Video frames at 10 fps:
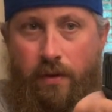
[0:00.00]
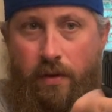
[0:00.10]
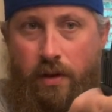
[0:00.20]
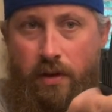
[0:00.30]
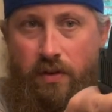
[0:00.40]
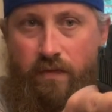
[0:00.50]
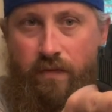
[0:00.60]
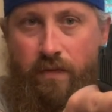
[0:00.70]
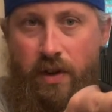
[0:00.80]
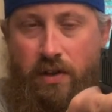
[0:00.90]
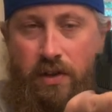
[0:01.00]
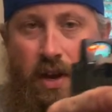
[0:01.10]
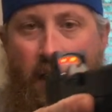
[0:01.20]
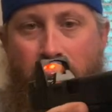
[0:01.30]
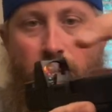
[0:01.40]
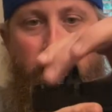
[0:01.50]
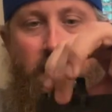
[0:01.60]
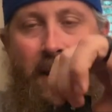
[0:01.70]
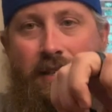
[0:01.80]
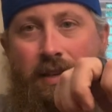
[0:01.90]
it's got those
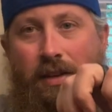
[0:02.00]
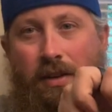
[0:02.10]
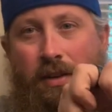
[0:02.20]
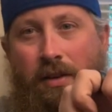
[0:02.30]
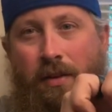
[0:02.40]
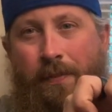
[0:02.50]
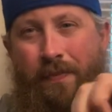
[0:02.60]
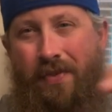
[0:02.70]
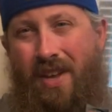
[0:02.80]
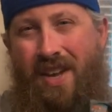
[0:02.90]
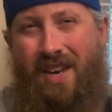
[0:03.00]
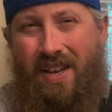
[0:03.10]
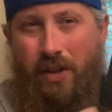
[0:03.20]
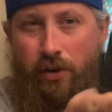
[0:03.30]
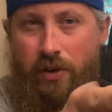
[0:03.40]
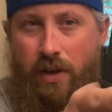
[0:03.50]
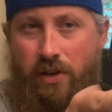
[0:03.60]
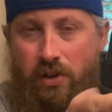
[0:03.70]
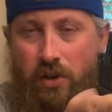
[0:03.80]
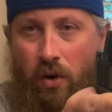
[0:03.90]
sights in it. And
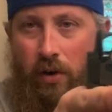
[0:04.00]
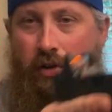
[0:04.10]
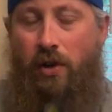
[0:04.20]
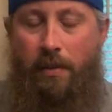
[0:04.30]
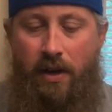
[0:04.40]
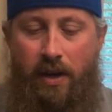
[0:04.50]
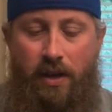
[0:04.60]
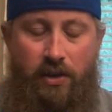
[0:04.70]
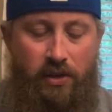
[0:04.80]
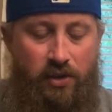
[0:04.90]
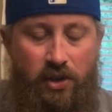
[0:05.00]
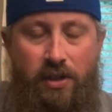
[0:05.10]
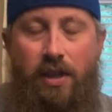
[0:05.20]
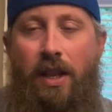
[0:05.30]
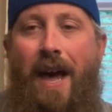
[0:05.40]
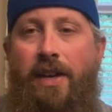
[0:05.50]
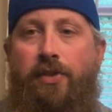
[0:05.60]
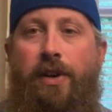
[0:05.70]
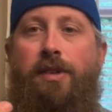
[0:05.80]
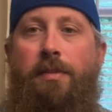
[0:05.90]
it's dark, so I mean, it just the light
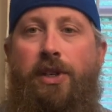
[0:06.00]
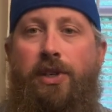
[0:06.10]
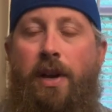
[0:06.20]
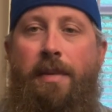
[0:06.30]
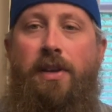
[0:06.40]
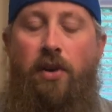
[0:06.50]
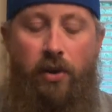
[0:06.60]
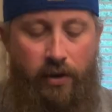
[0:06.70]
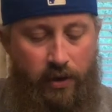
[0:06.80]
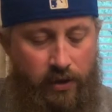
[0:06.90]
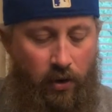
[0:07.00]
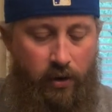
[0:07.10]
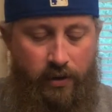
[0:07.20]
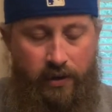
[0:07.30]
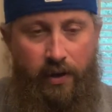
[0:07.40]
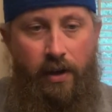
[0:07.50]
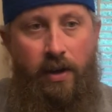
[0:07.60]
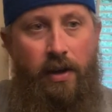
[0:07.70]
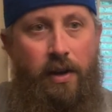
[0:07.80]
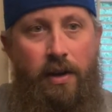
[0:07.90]
transmission. I mean, it's hard to say,
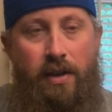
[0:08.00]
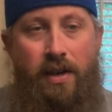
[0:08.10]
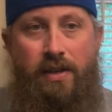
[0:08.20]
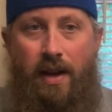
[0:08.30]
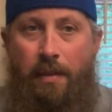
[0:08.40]
because like I said, I'm